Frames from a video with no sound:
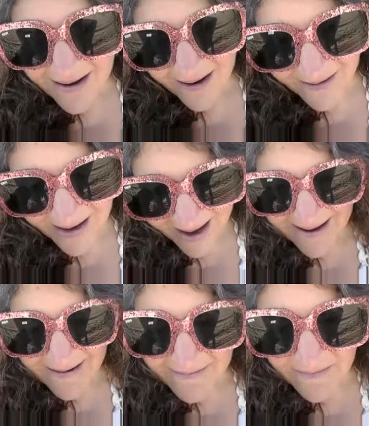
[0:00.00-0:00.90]

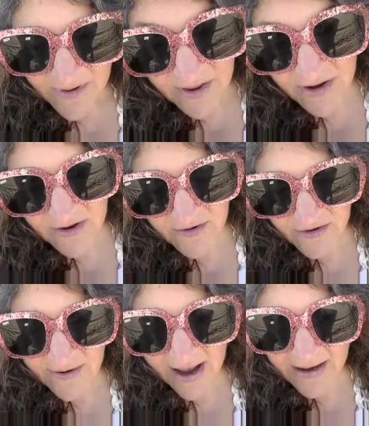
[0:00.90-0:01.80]
Okay? You think you can
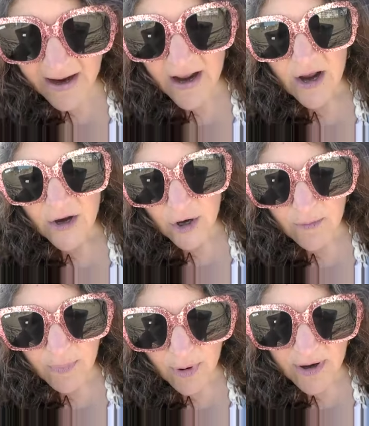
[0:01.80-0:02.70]
do that? You're a
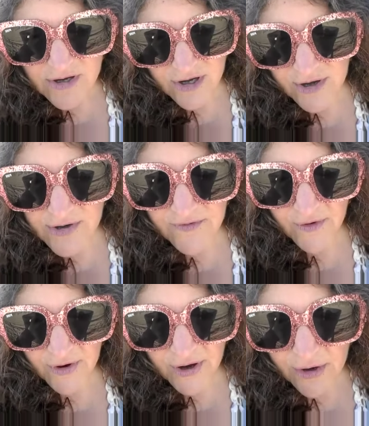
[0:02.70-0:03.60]
poor excuse for
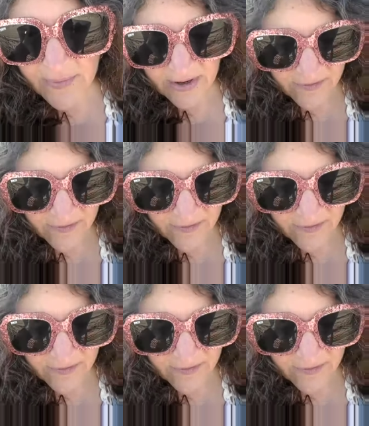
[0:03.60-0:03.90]
a human